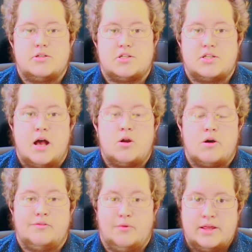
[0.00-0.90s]
To start
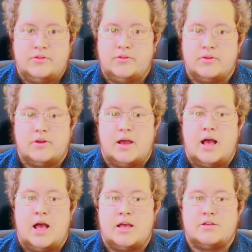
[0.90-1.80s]
off with,
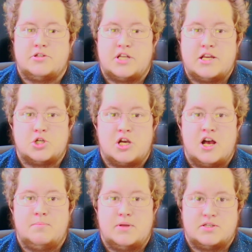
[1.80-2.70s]
C#
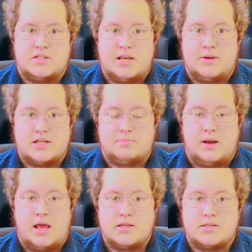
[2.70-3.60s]
and C++
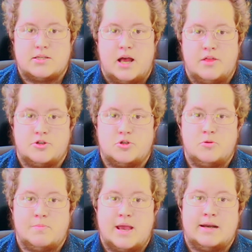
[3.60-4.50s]
are the
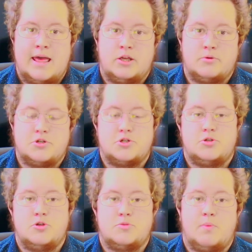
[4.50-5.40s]
two main
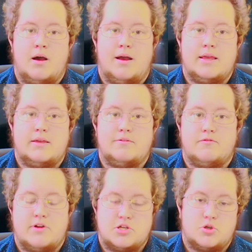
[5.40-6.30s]
languages used by
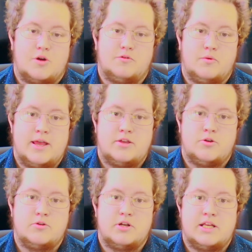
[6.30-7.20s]
free software
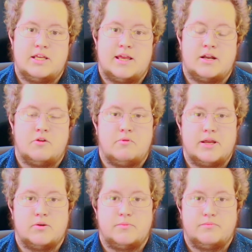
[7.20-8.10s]
Unity and
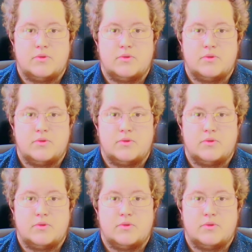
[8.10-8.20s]
Unreal.